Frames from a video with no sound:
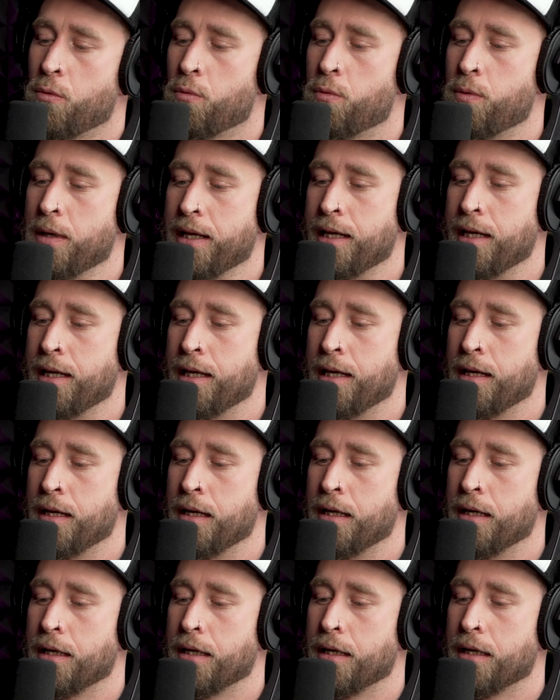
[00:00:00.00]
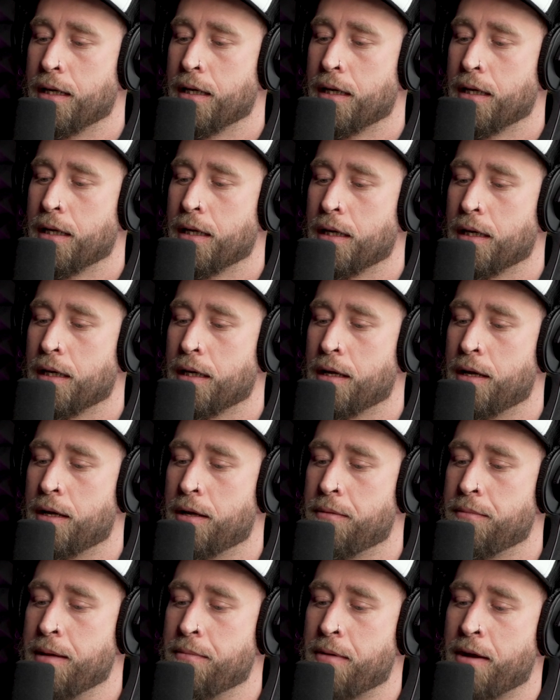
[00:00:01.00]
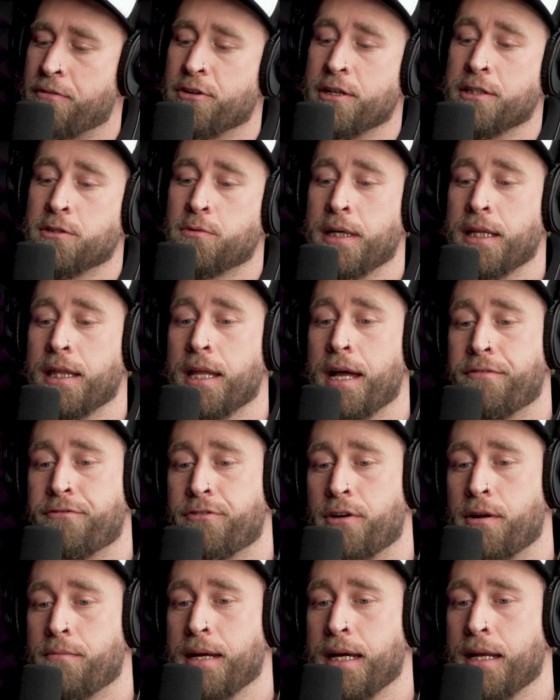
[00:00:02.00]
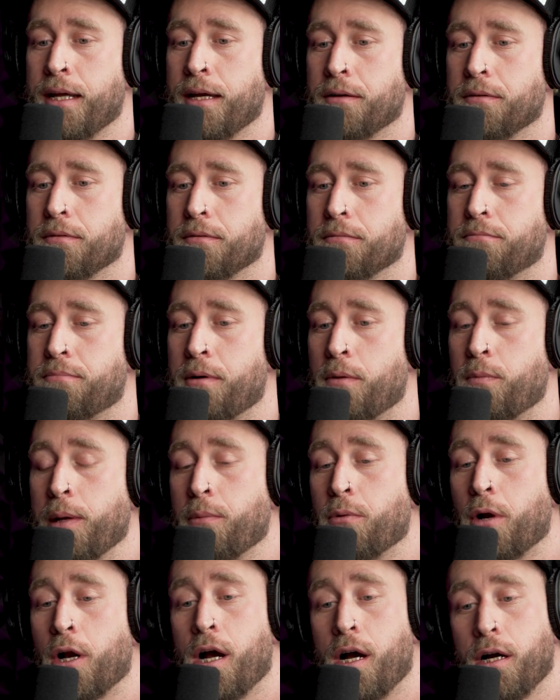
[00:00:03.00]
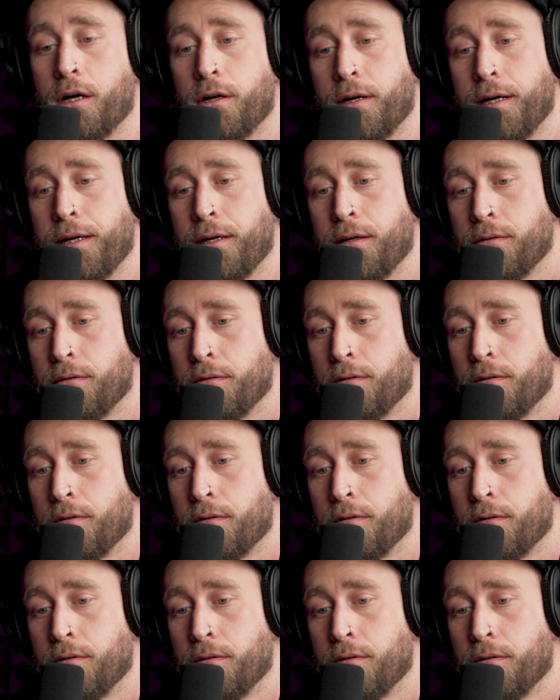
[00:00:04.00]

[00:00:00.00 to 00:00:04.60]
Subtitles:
me and my friends, we left for a meeting, but we were hungry.